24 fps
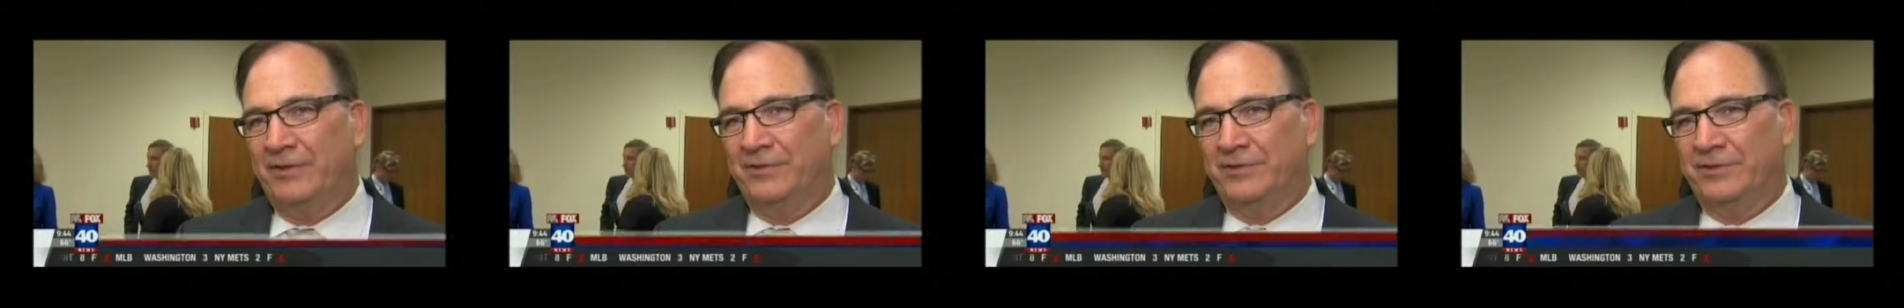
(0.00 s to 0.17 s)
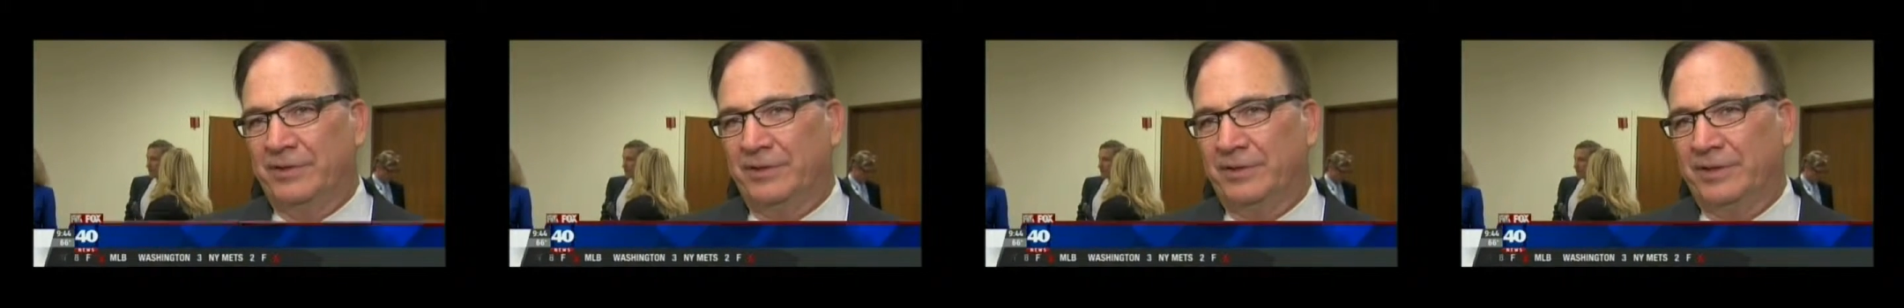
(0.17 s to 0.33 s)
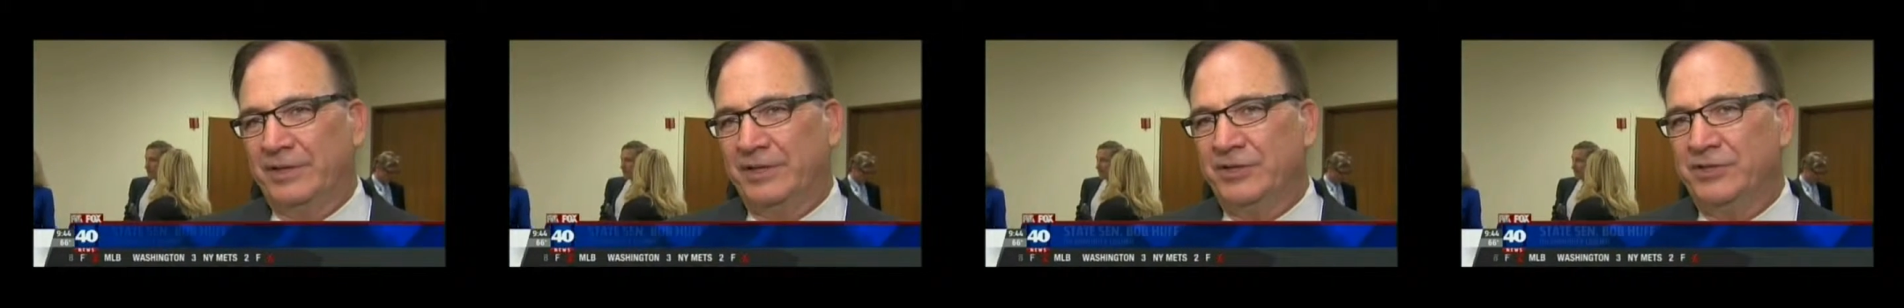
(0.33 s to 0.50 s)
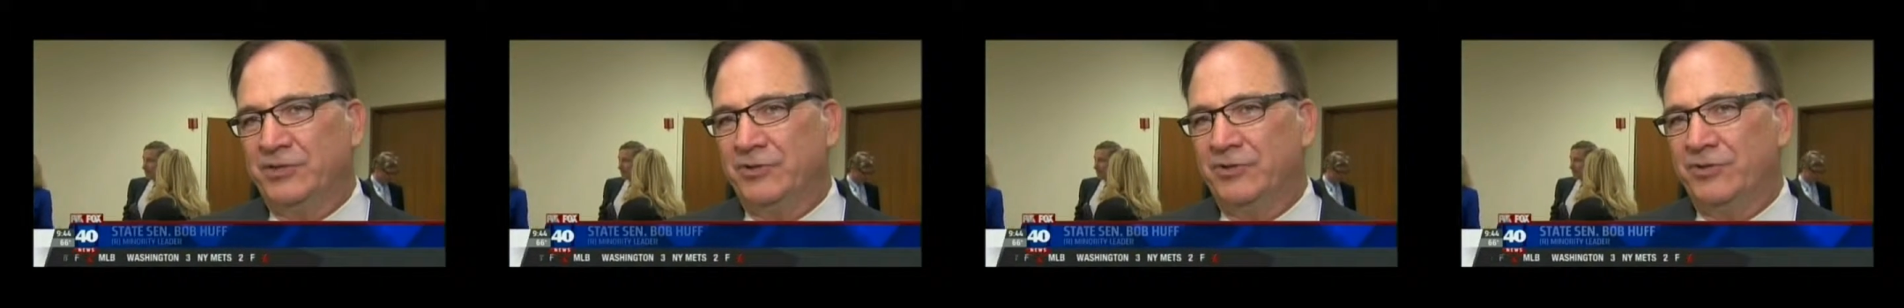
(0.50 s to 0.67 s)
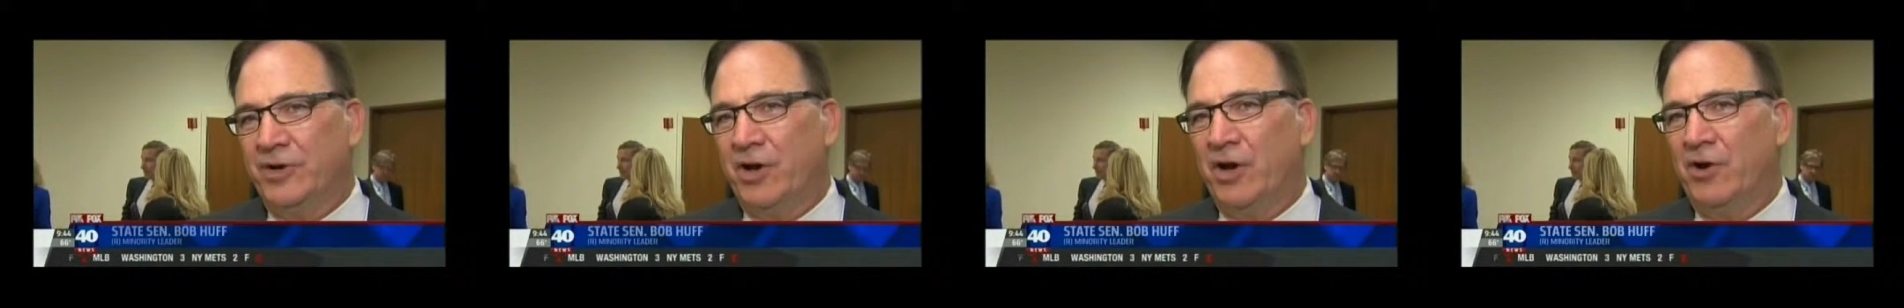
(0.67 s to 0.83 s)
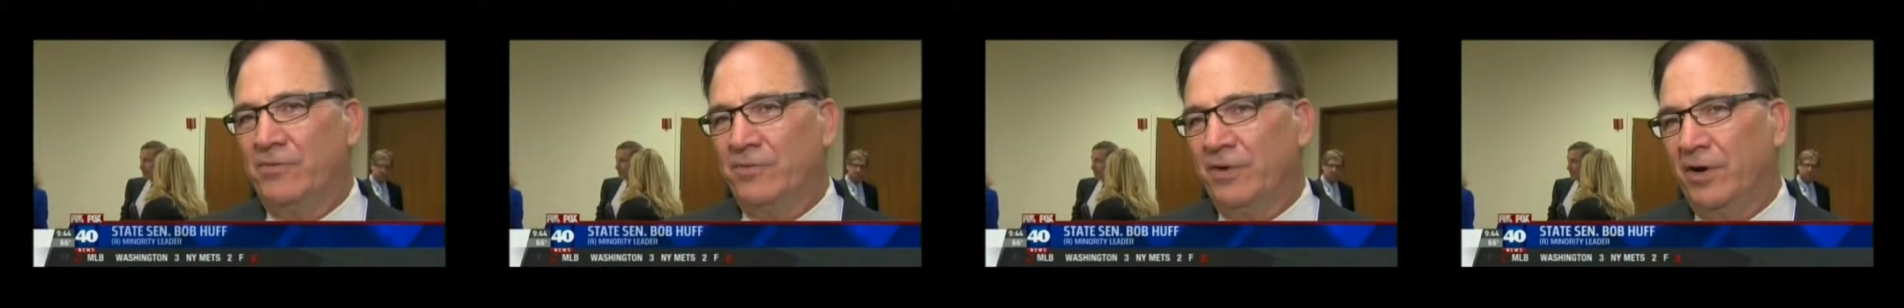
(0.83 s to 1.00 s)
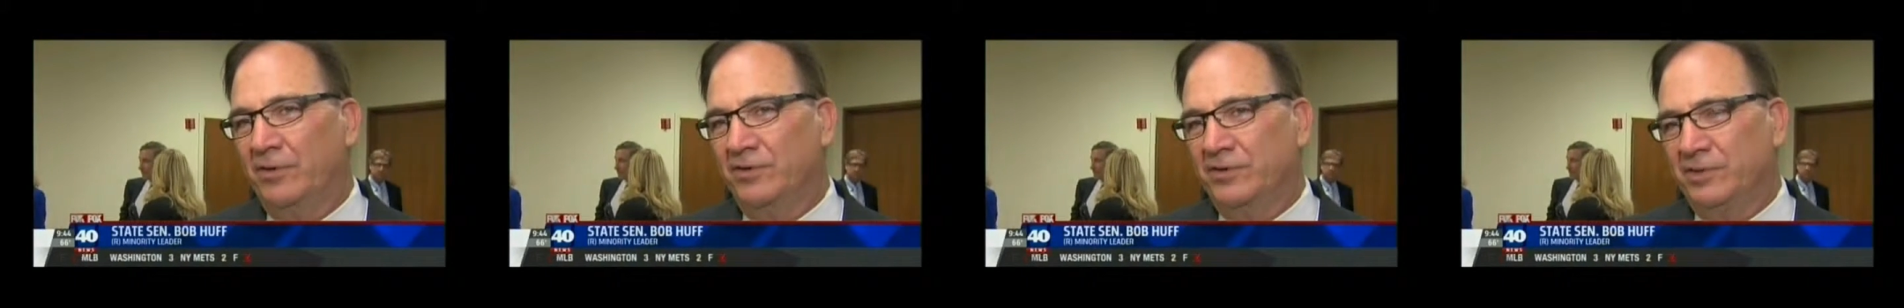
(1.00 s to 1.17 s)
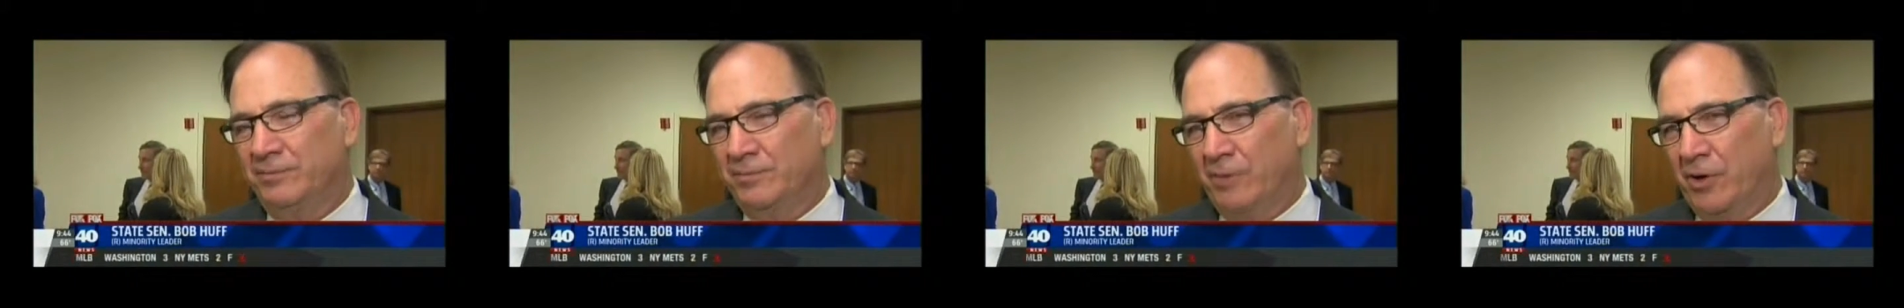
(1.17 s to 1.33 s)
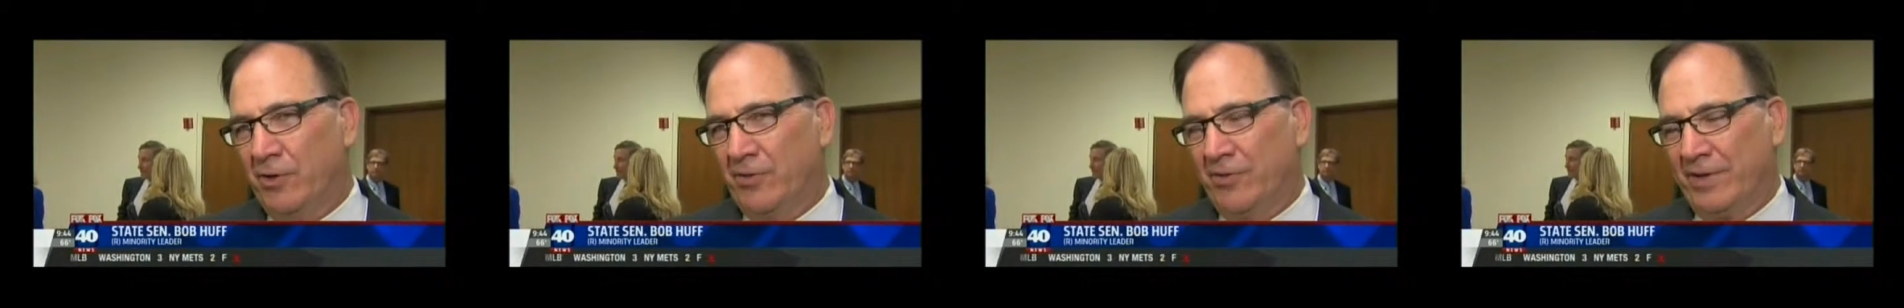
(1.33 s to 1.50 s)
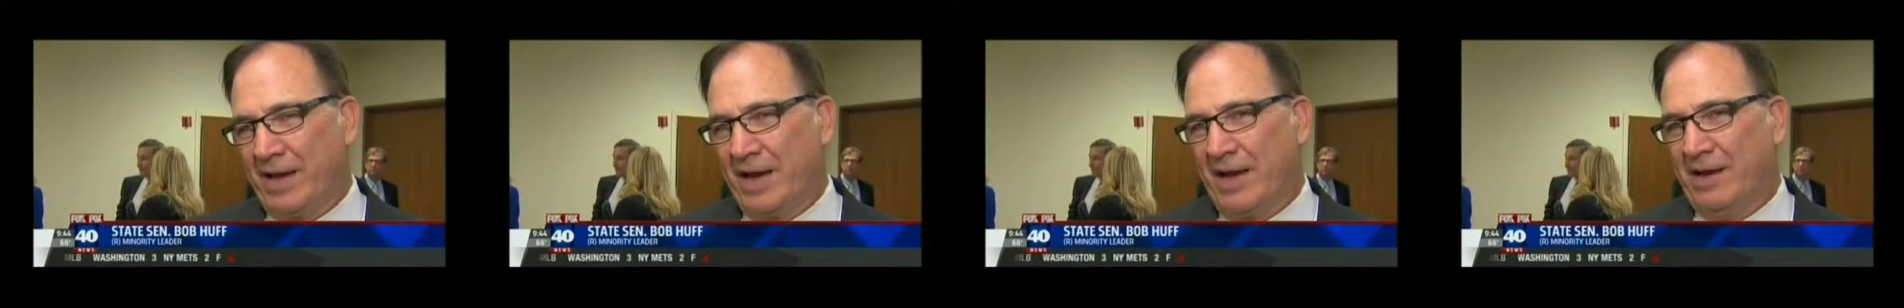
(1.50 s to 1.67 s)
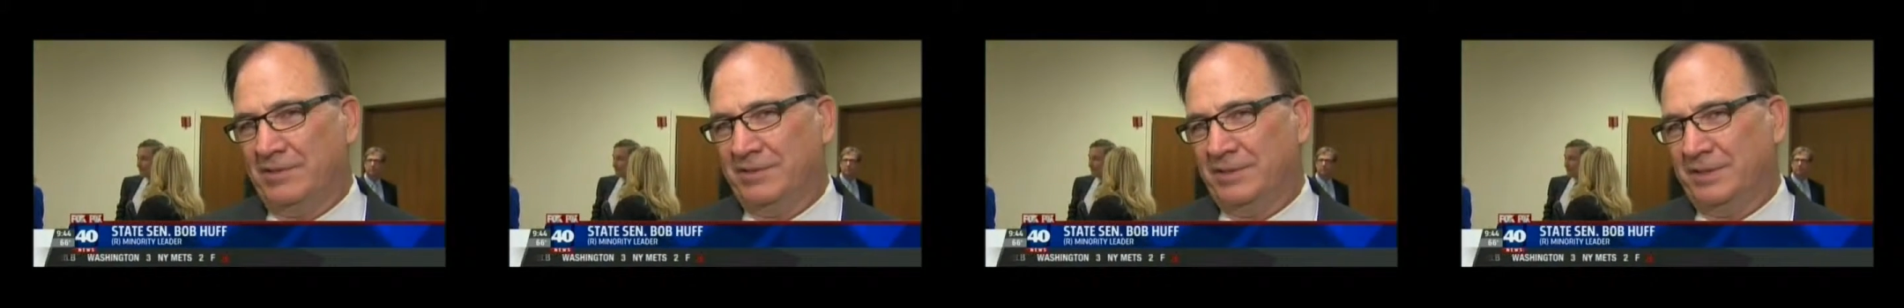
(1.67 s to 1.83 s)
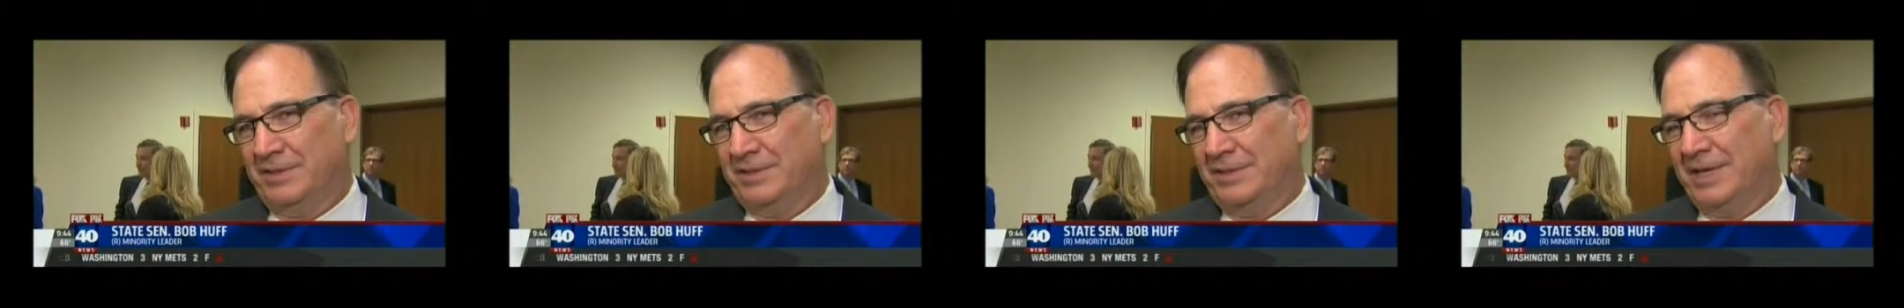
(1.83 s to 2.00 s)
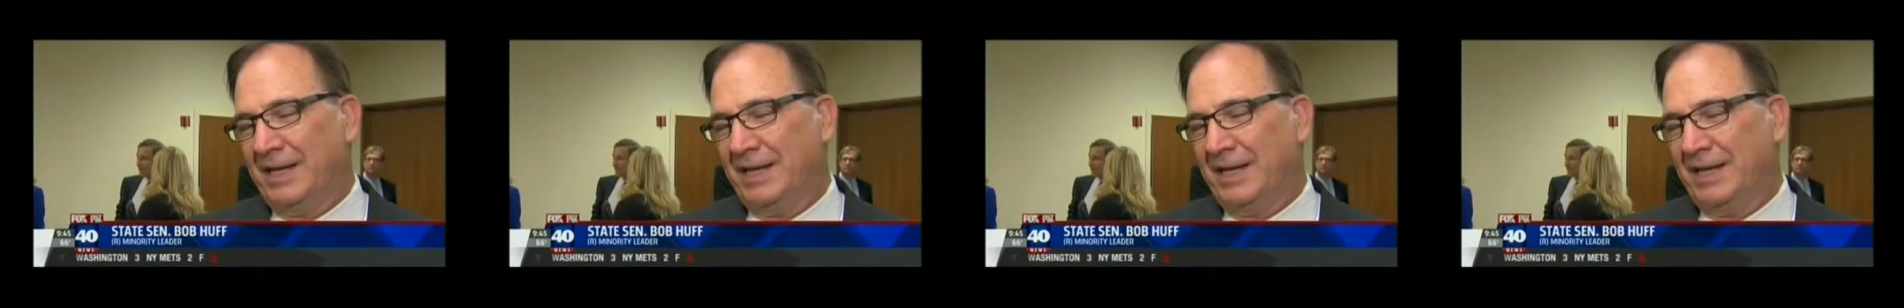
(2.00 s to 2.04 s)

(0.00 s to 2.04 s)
There's only 2 no votes in both houses.